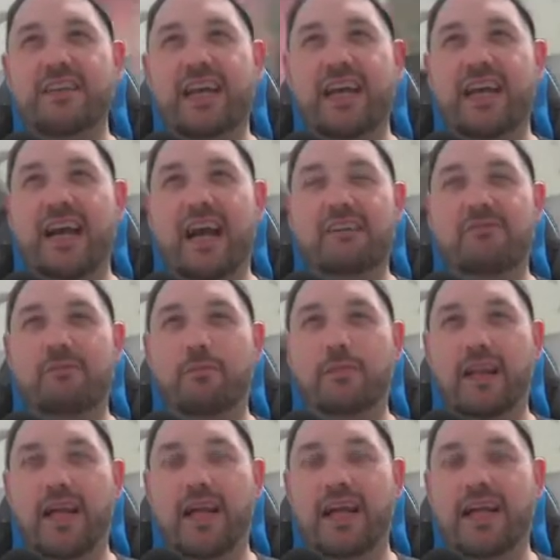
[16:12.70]
deck I've
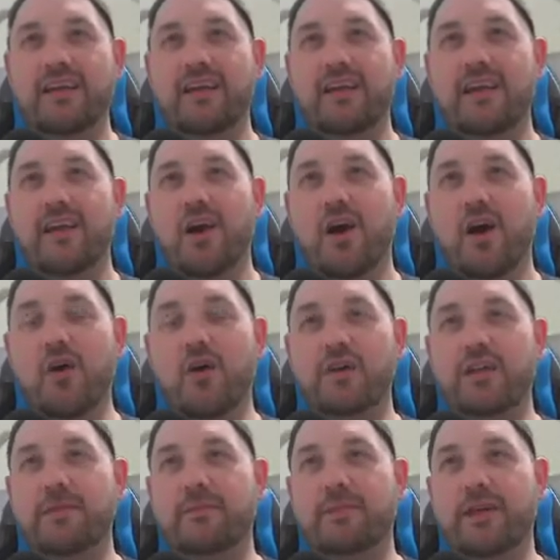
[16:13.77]
played,
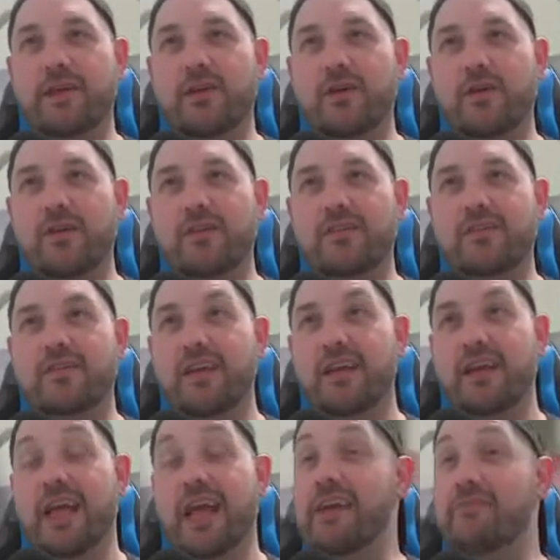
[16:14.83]
only because
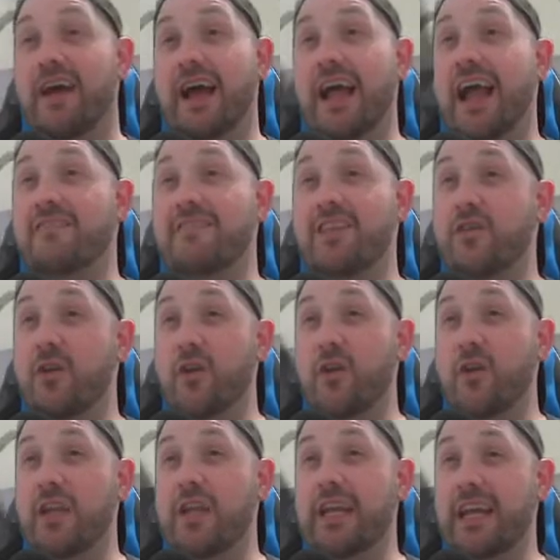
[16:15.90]
if I have this
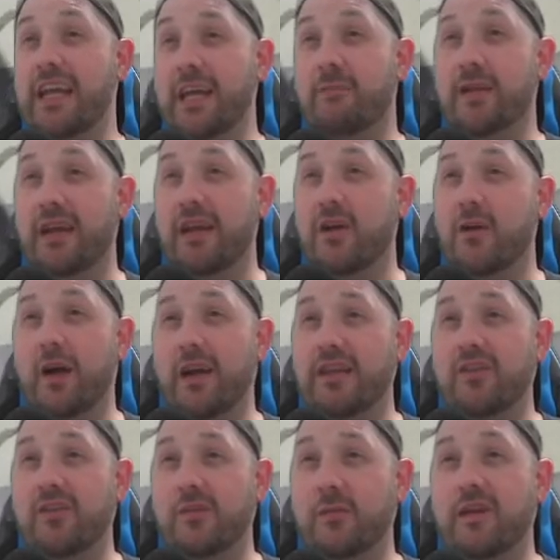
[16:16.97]
early it can be quite
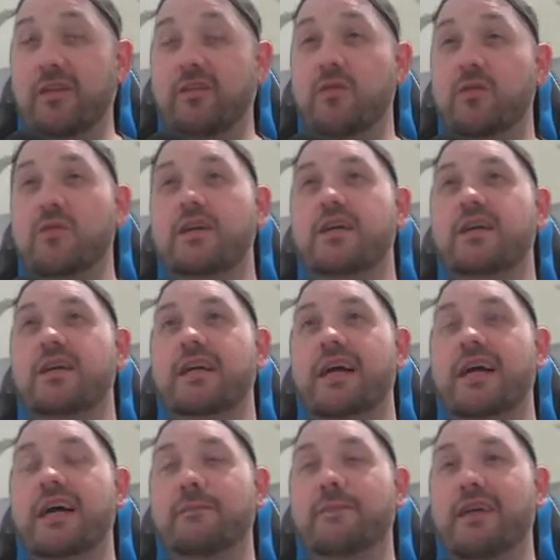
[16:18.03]
detrimental,
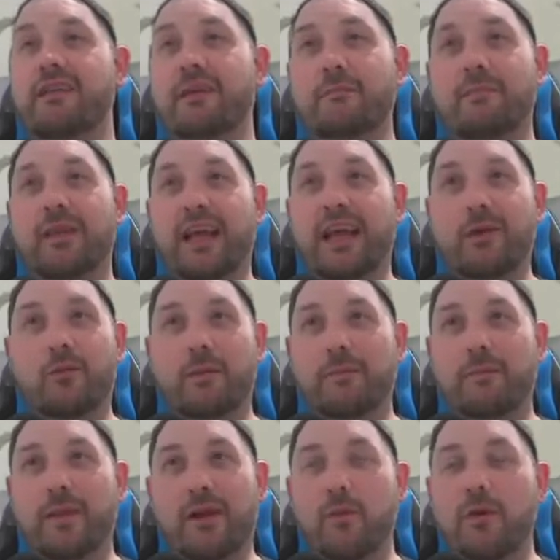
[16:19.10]
because I'm playing
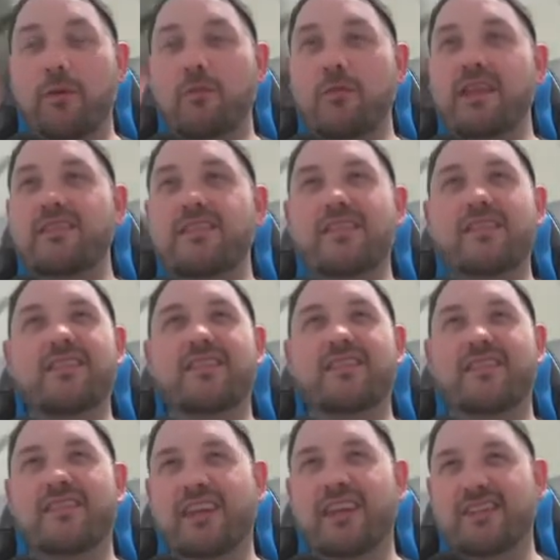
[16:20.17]
1 mana 1/1s, and
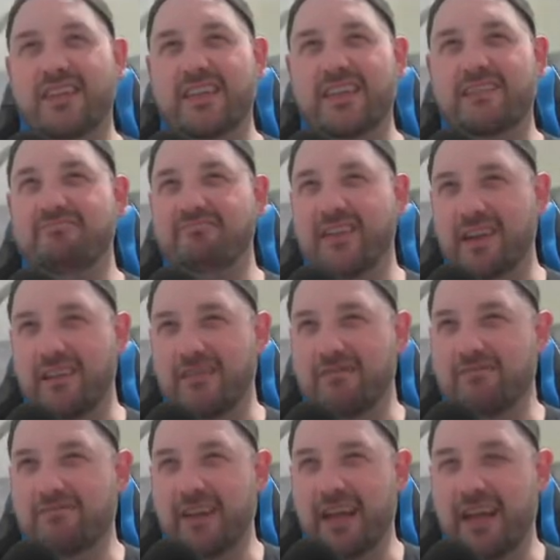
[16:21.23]
this essentially
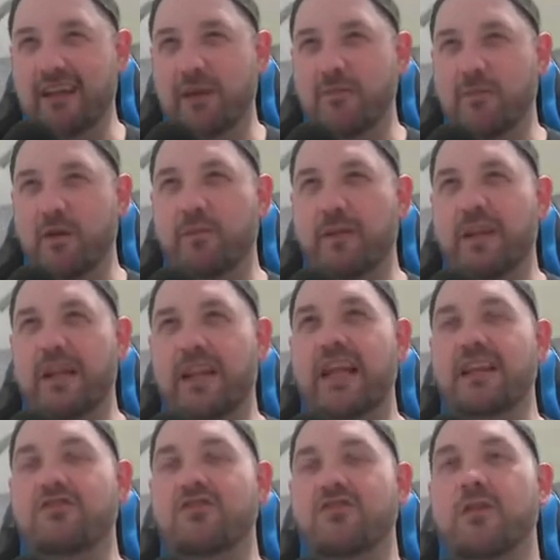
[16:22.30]
ends up not being a
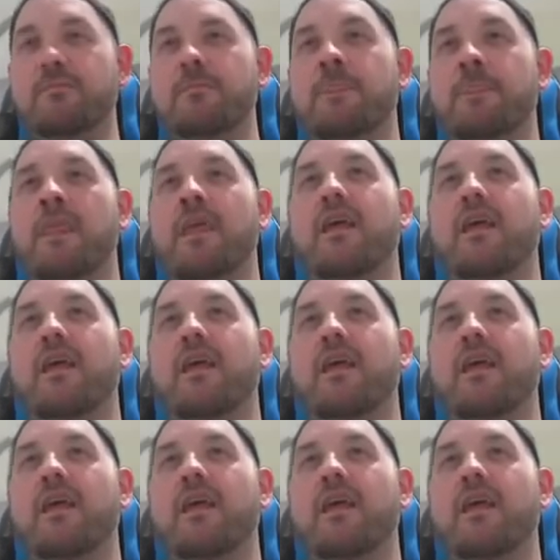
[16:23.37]
land drop.